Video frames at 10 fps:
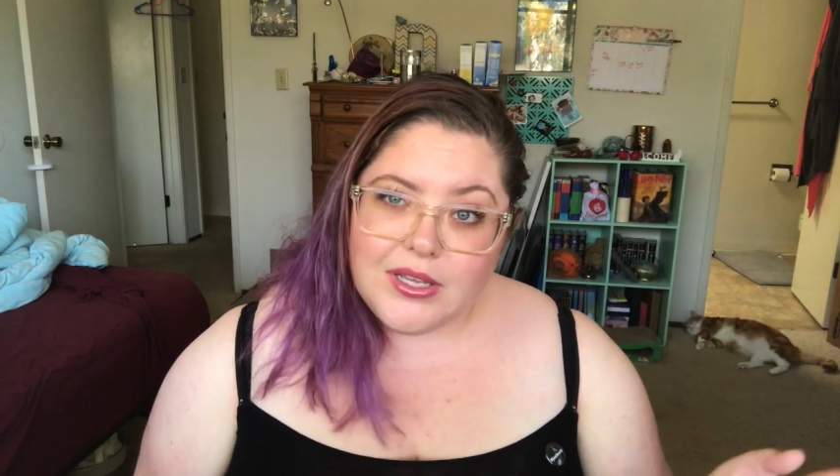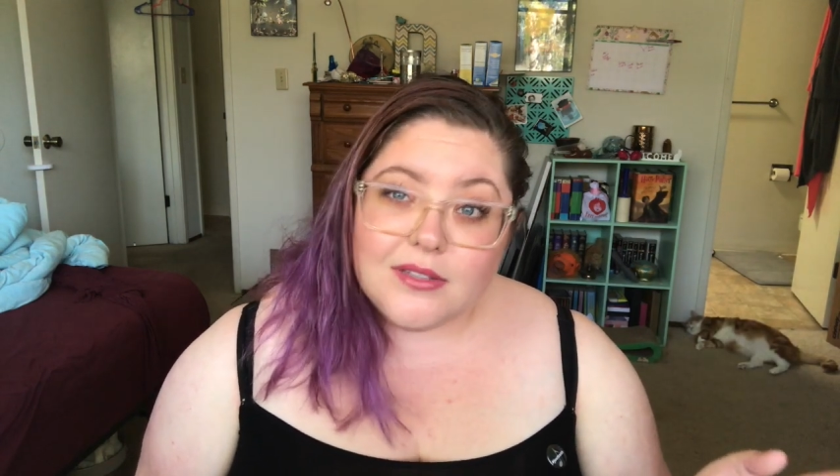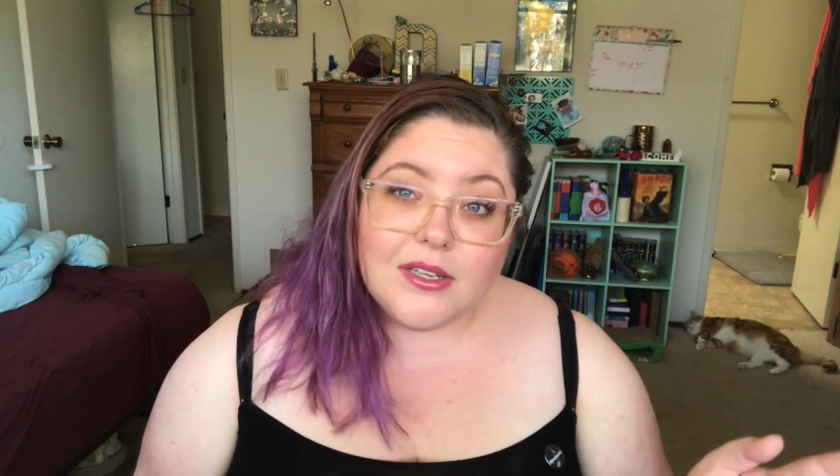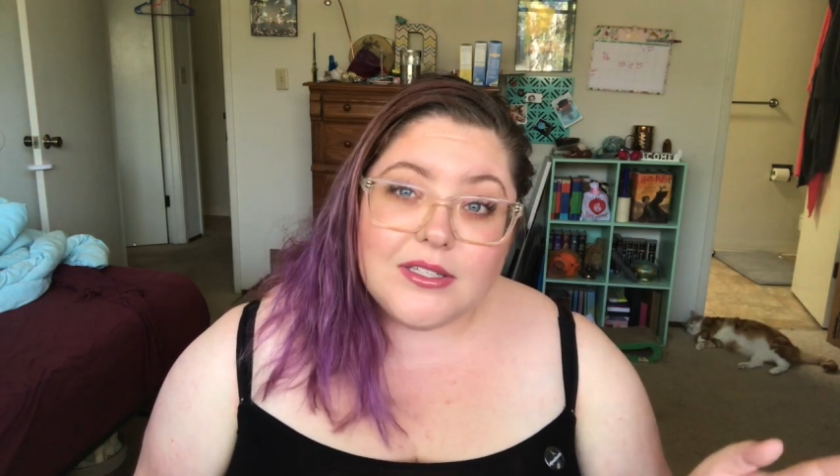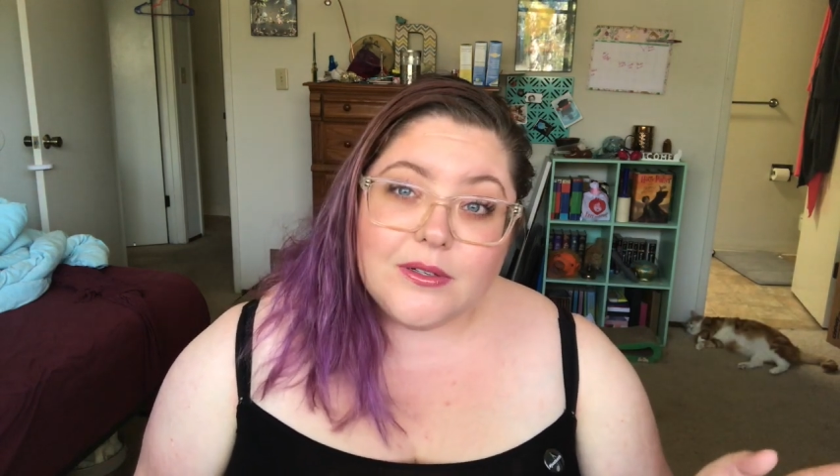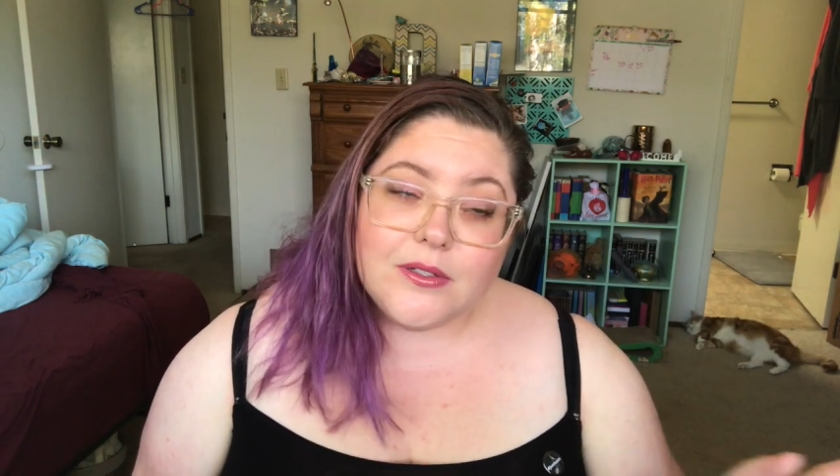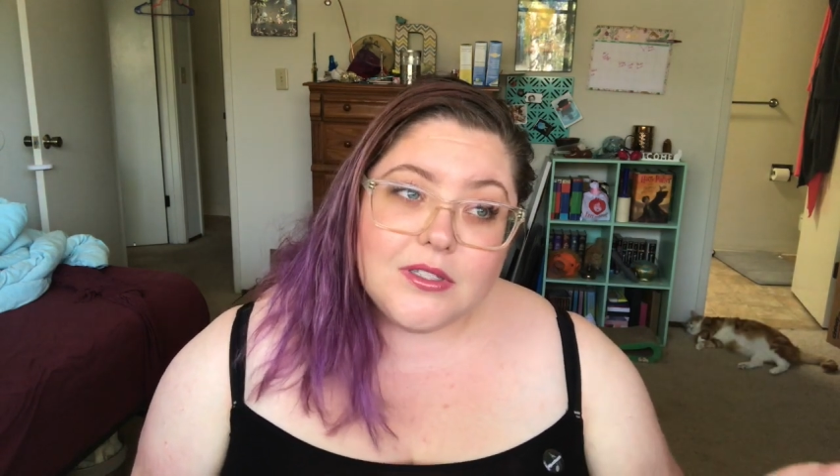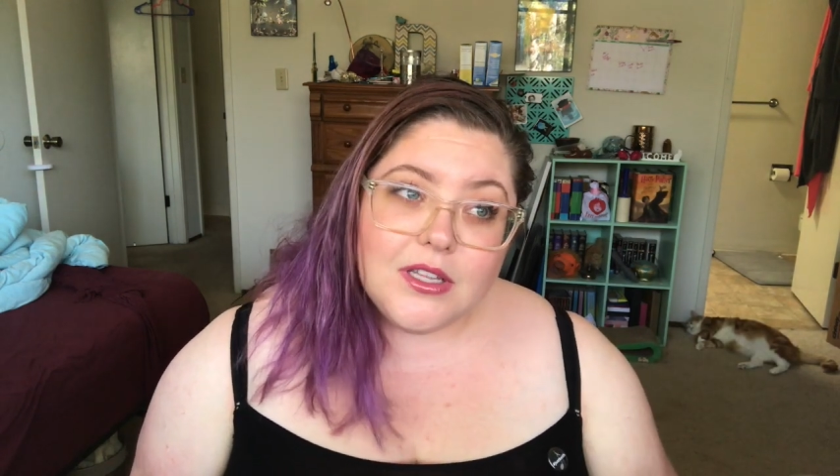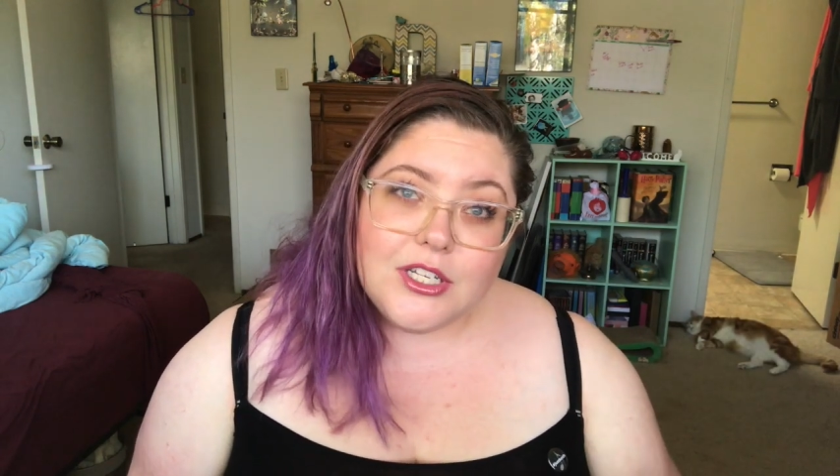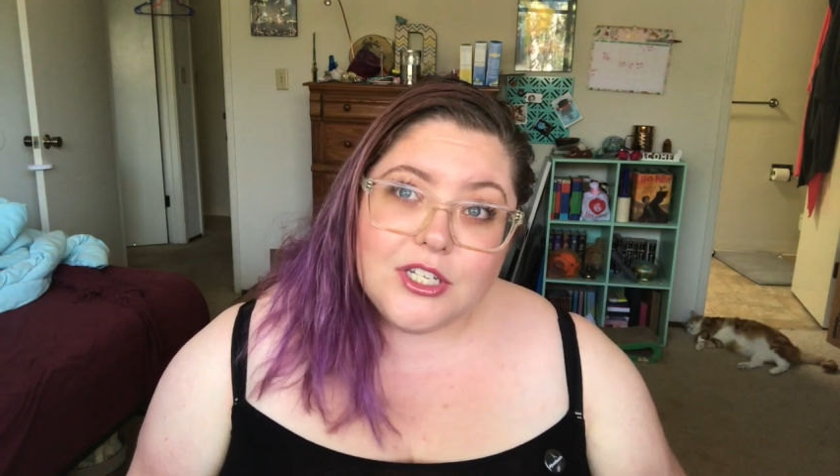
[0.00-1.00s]
because that sounds
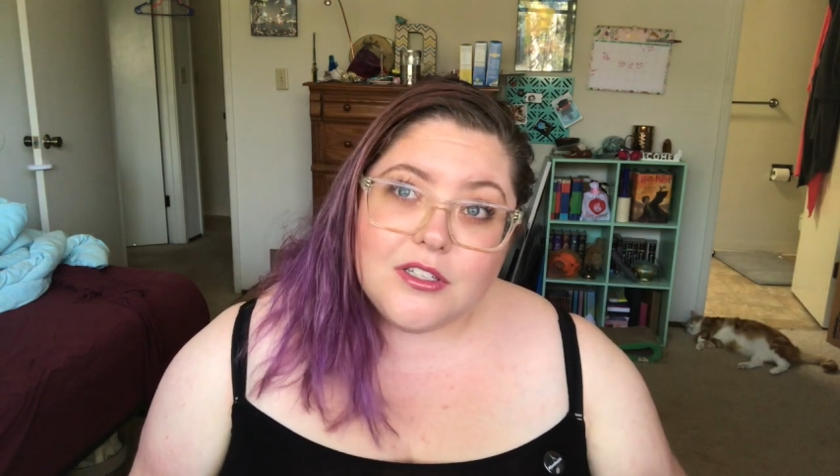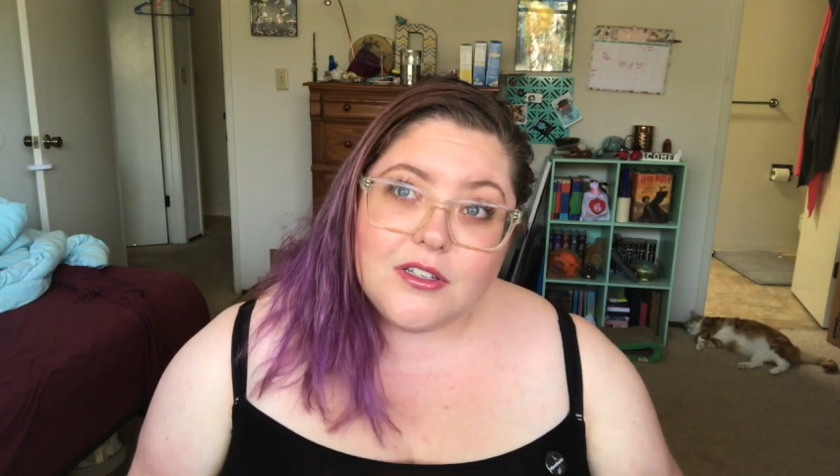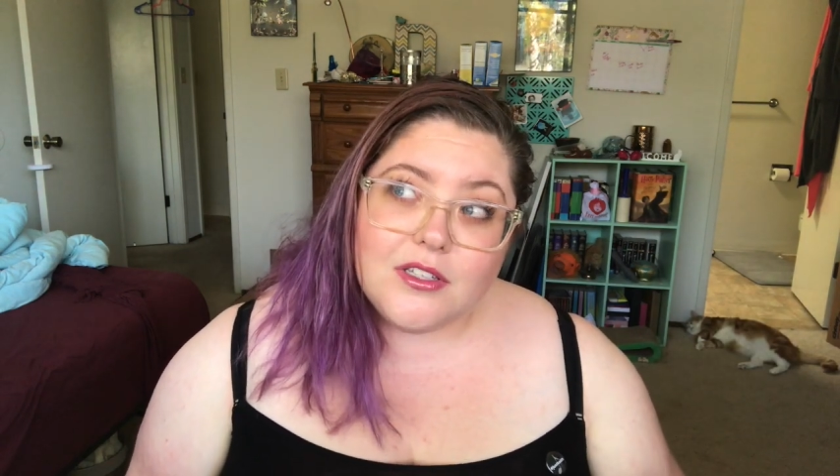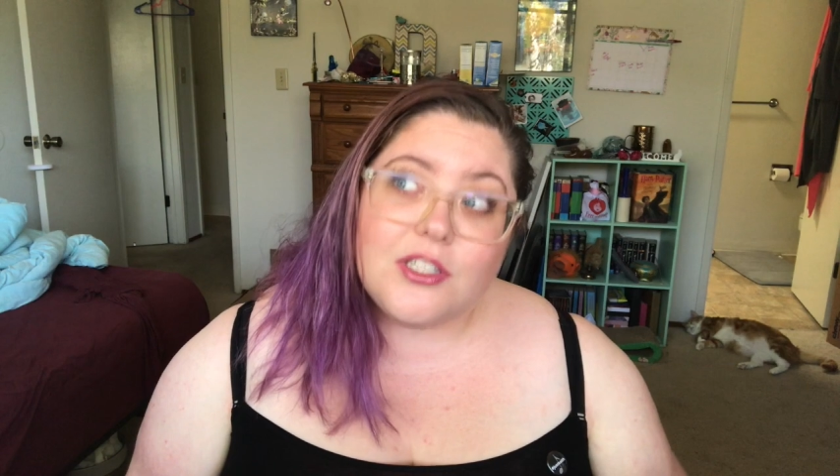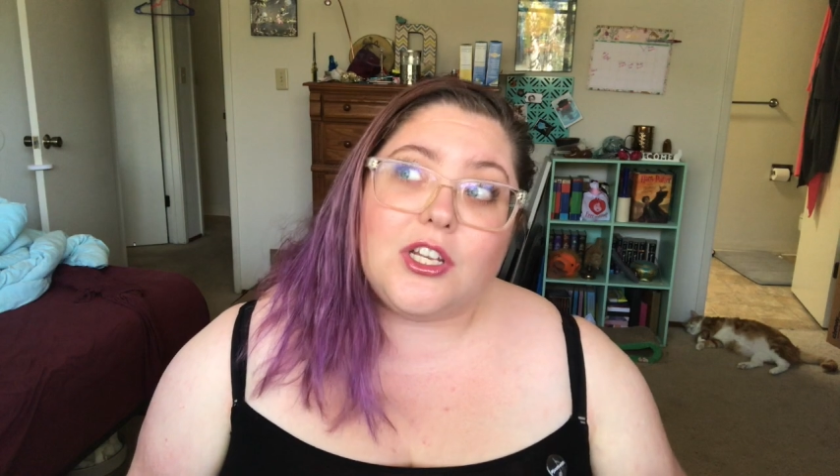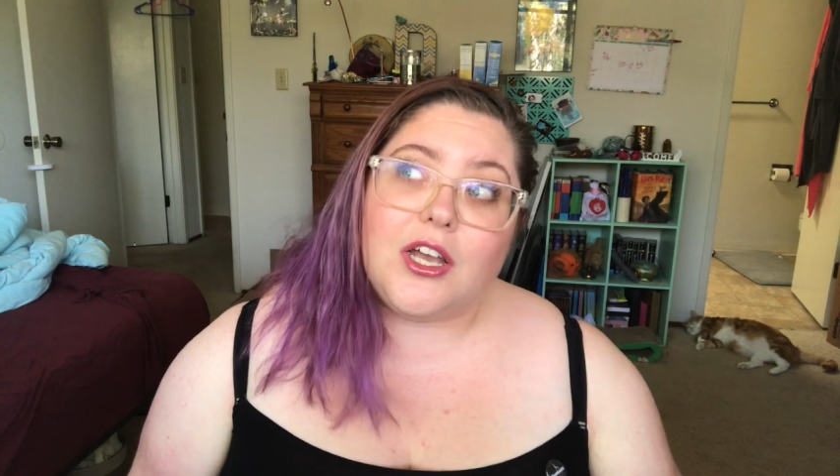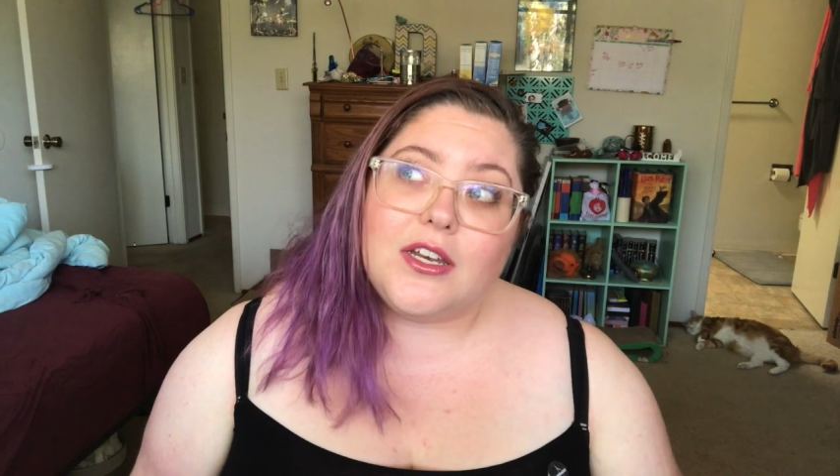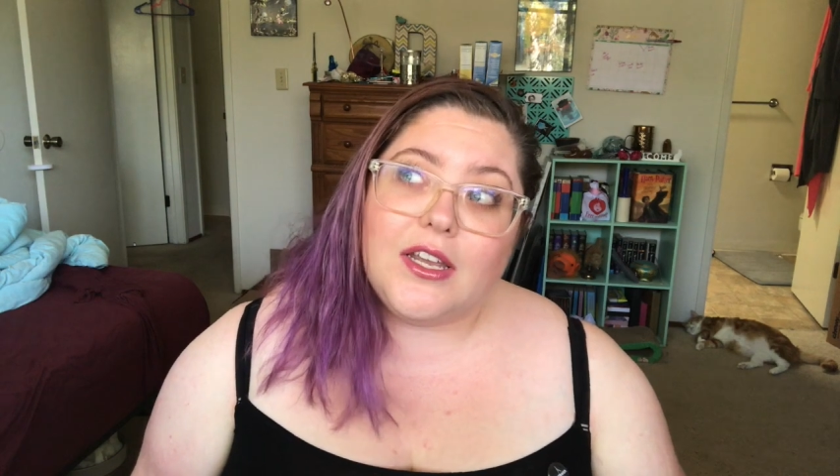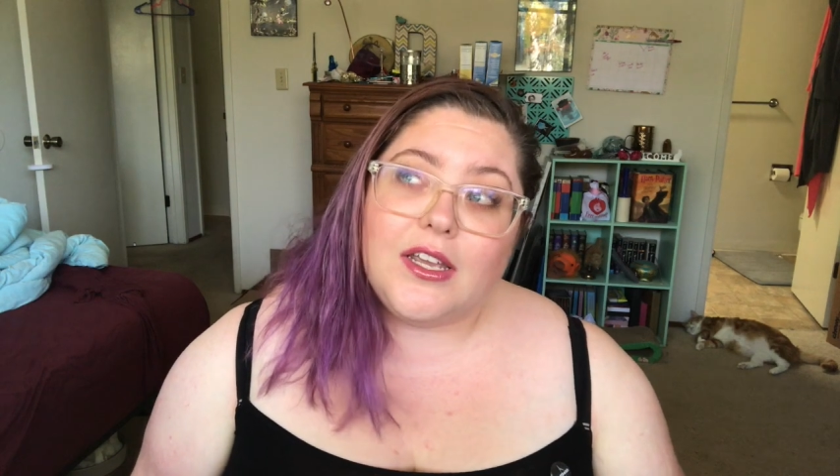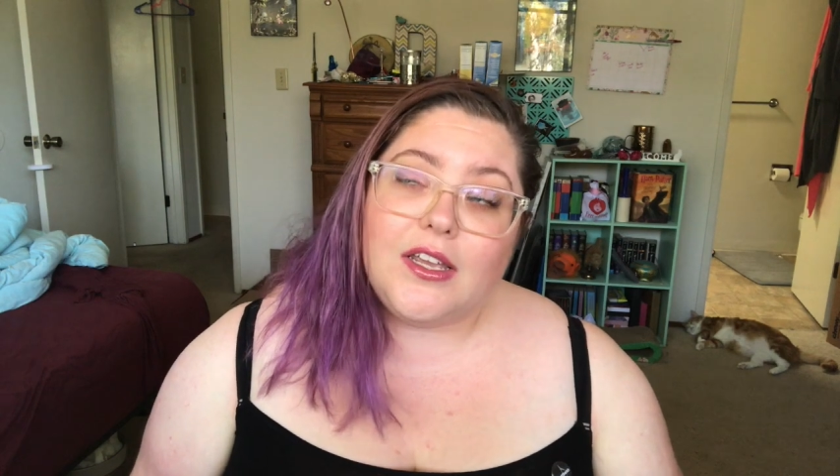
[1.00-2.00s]
delicious on such a
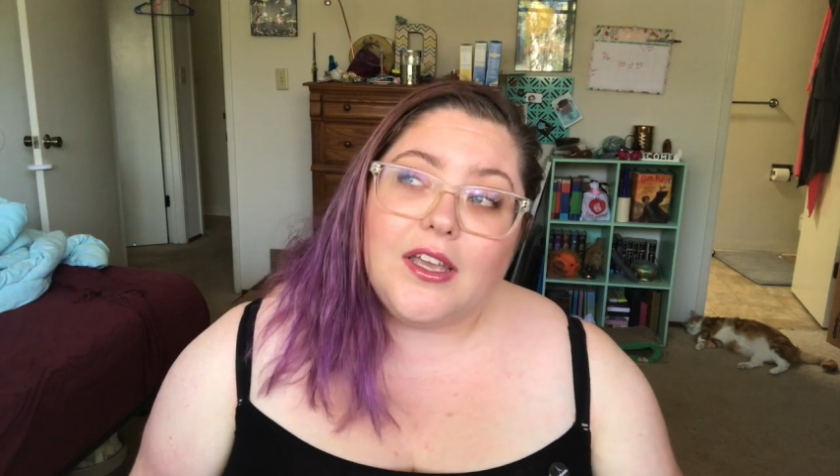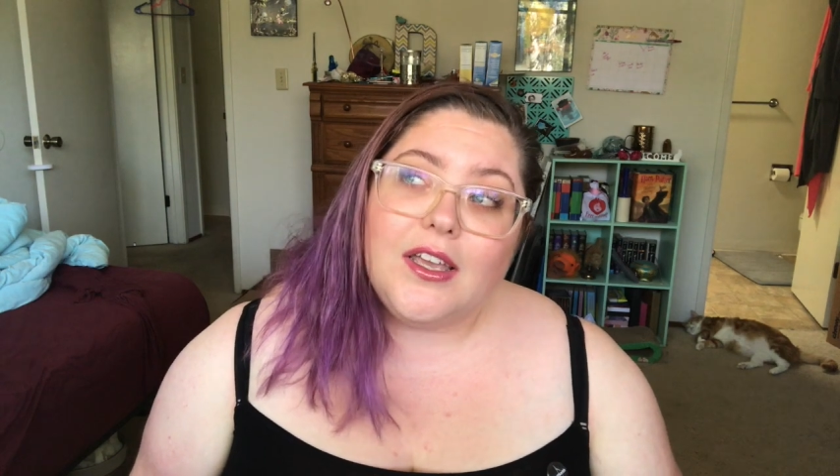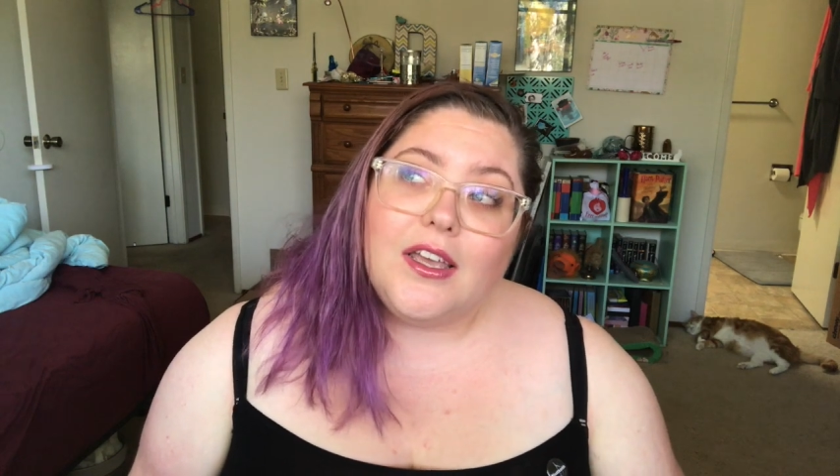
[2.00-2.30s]
hot day,